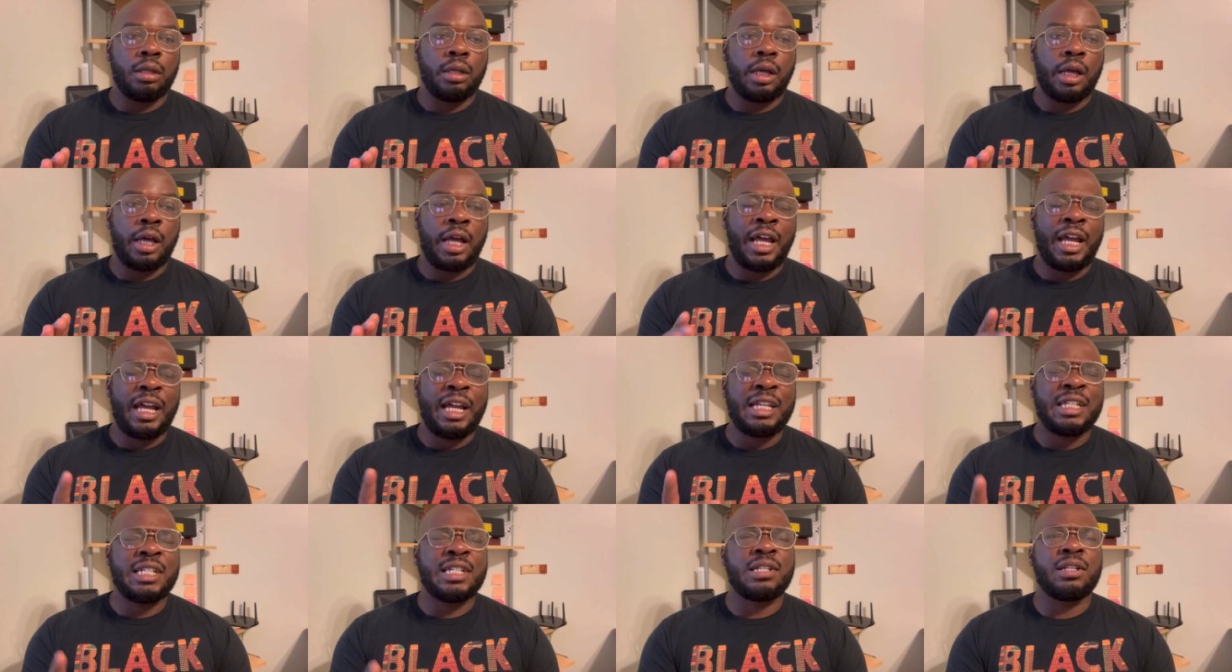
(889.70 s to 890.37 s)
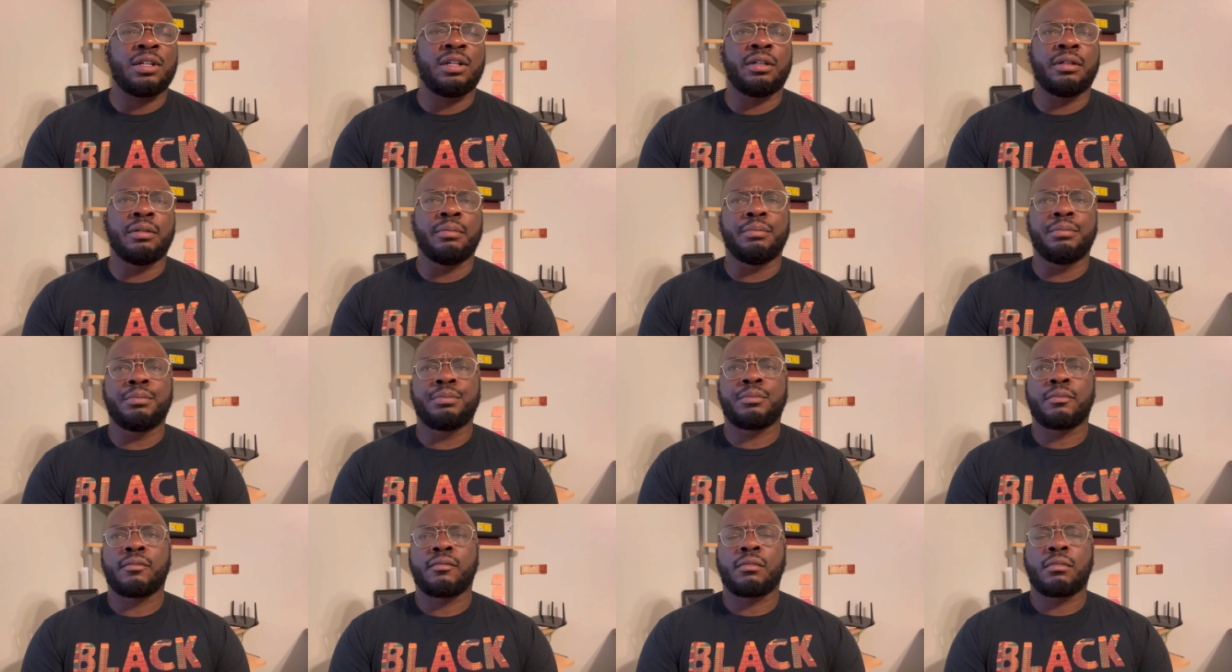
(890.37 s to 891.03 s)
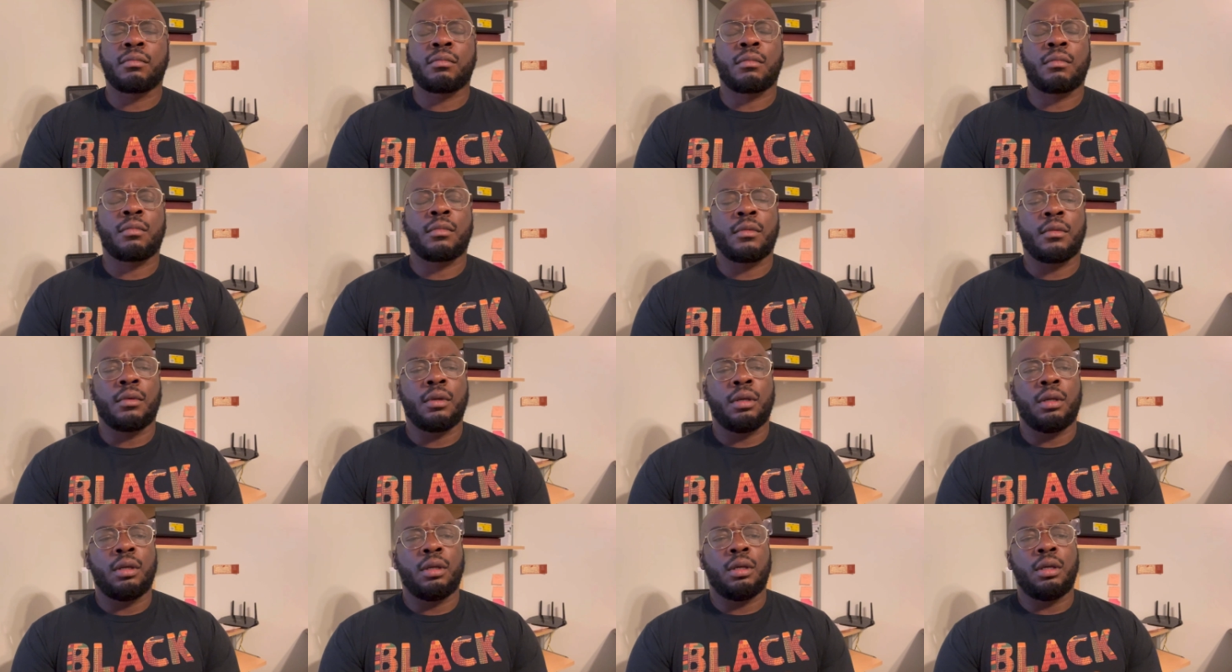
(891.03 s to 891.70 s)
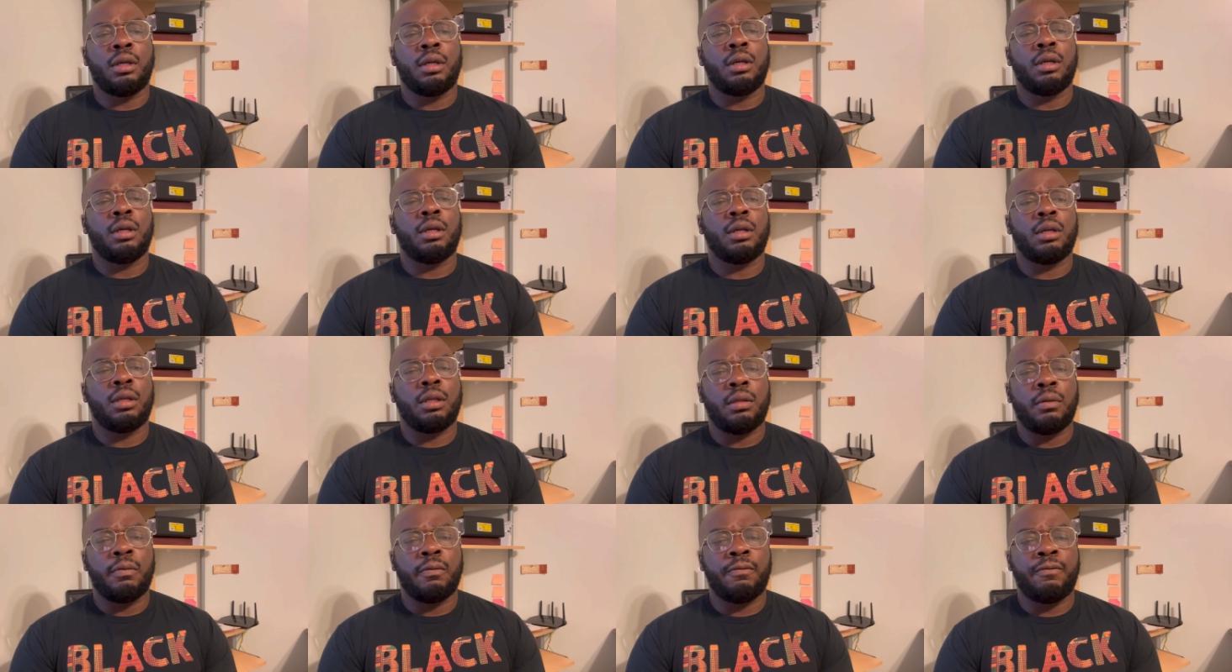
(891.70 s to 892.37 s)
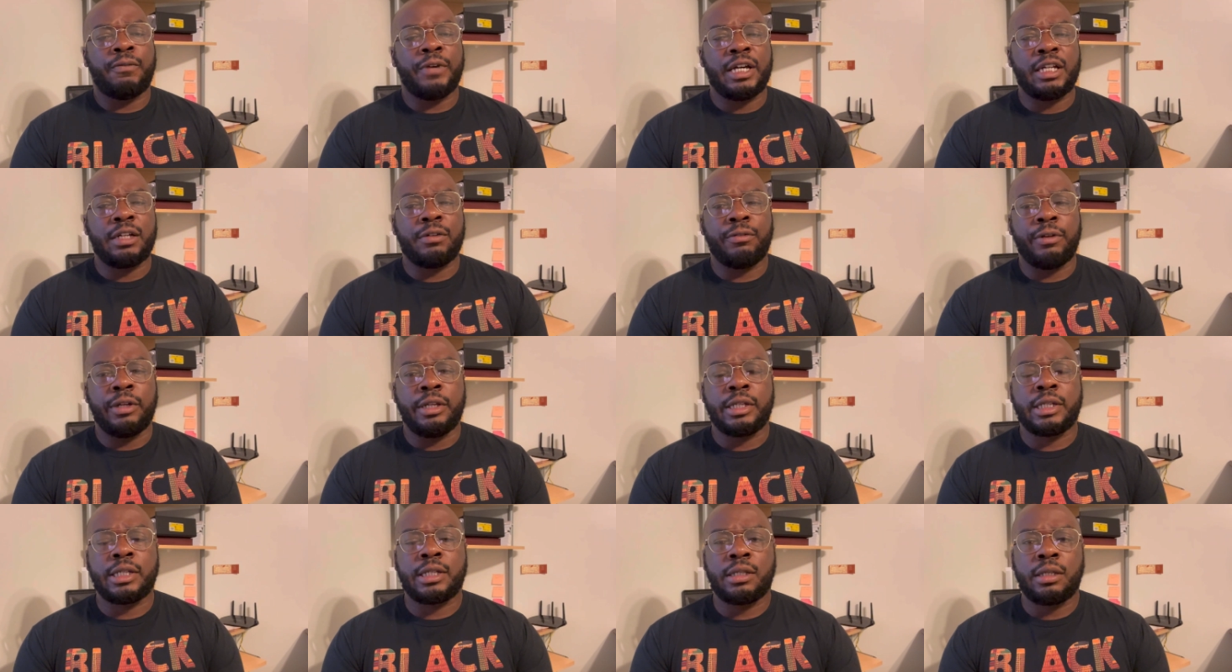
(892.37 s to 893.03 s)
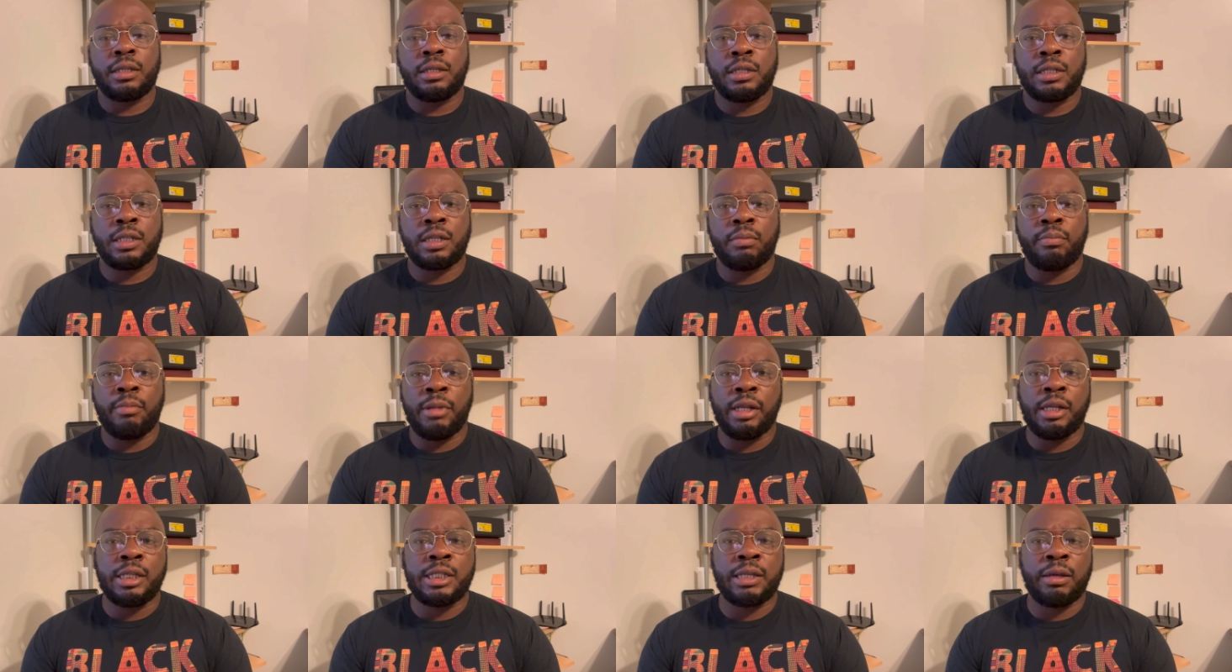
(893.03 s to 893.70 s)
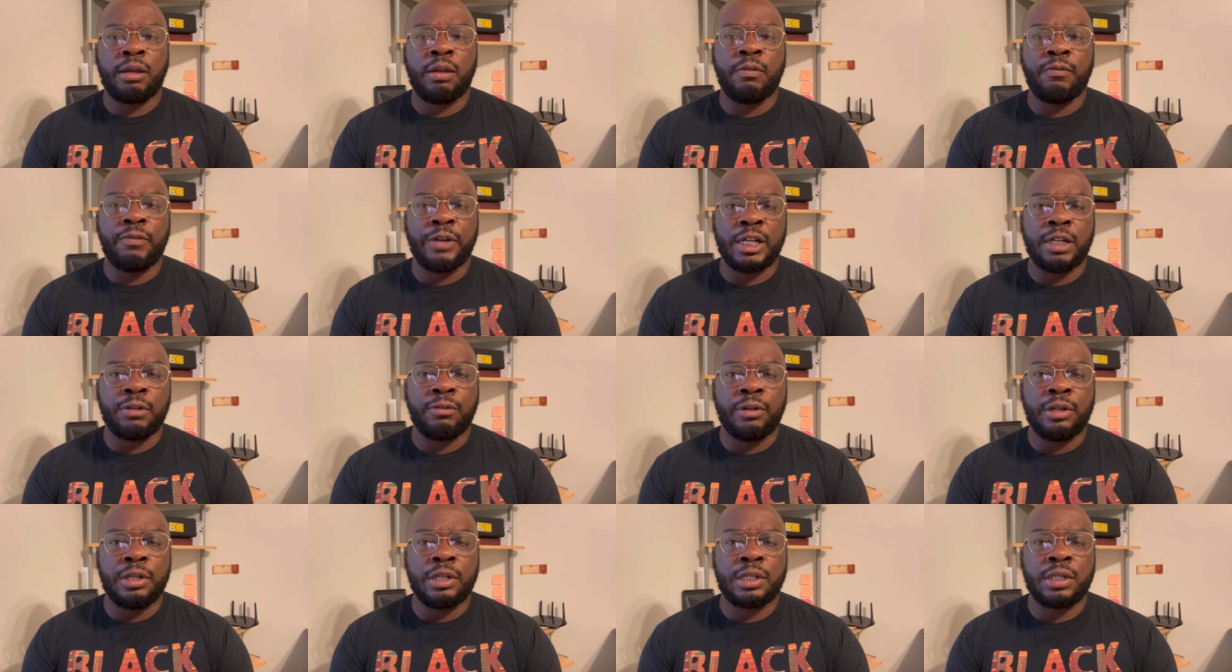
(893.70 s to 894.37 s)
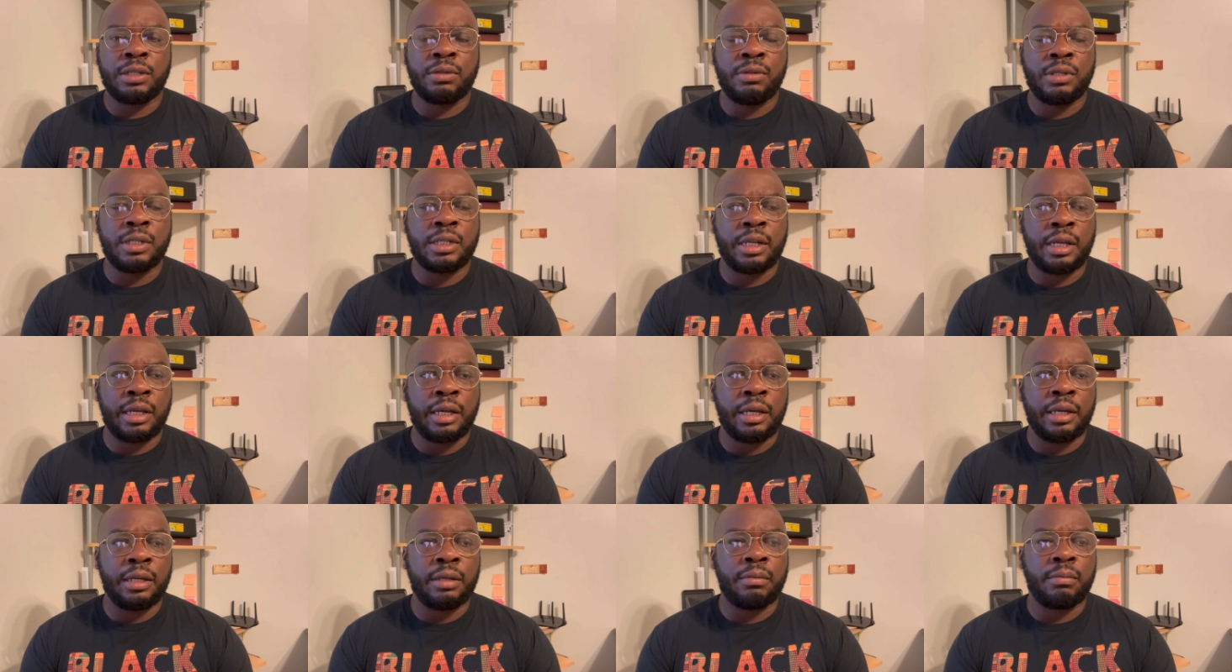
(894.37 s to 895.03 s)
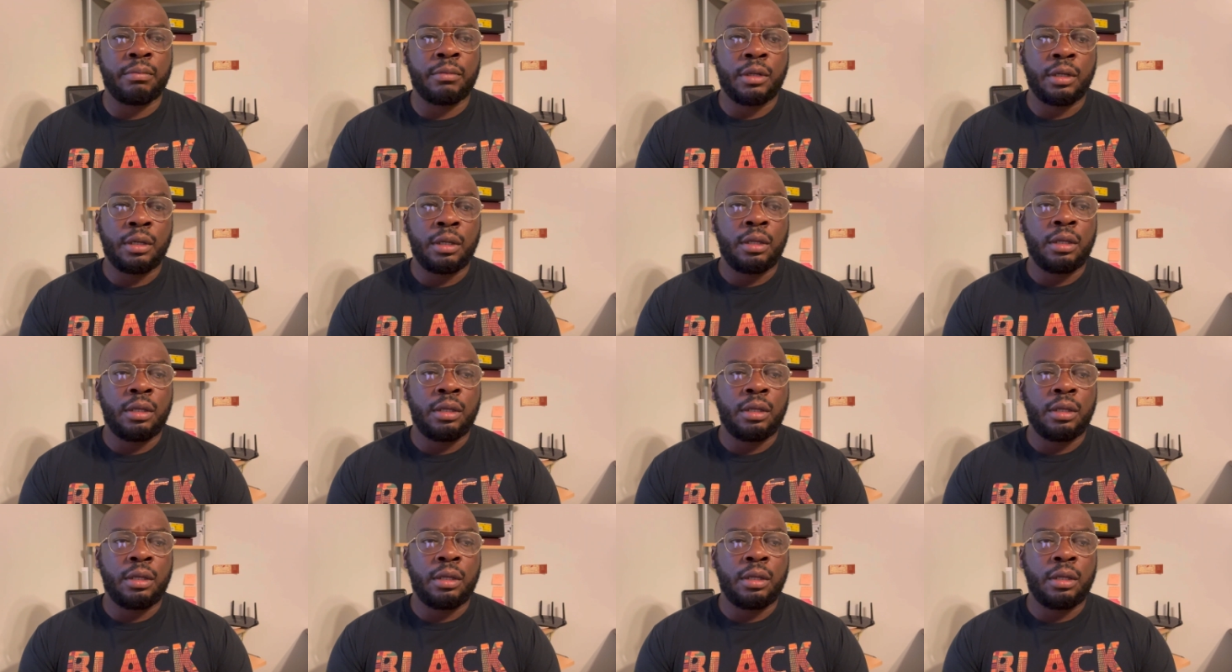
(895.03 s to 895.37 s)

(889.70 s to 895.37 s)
I had some veterans, some military veterans who said,